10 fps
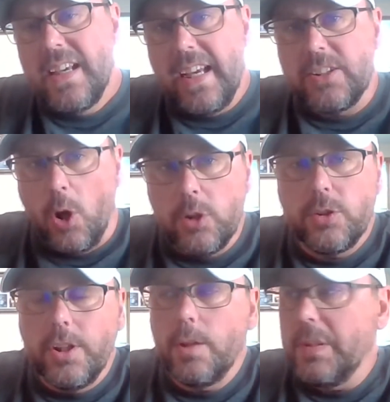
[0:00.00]
It's
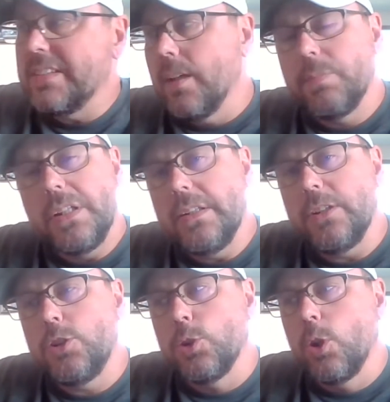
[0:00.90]
also going to be something
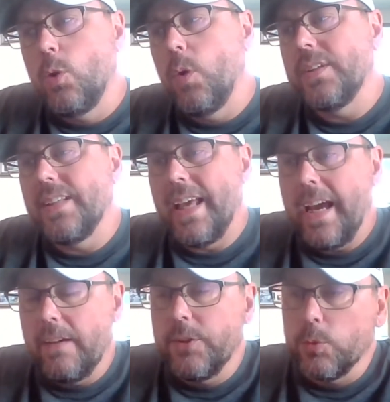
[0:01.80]
that you're going to
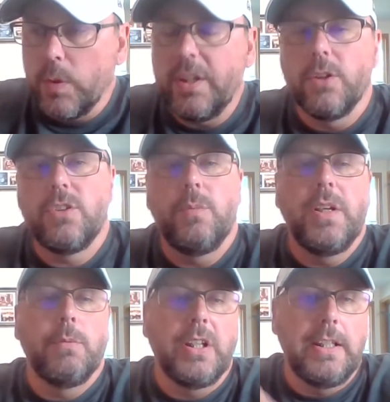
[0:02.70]
have the readers to be able to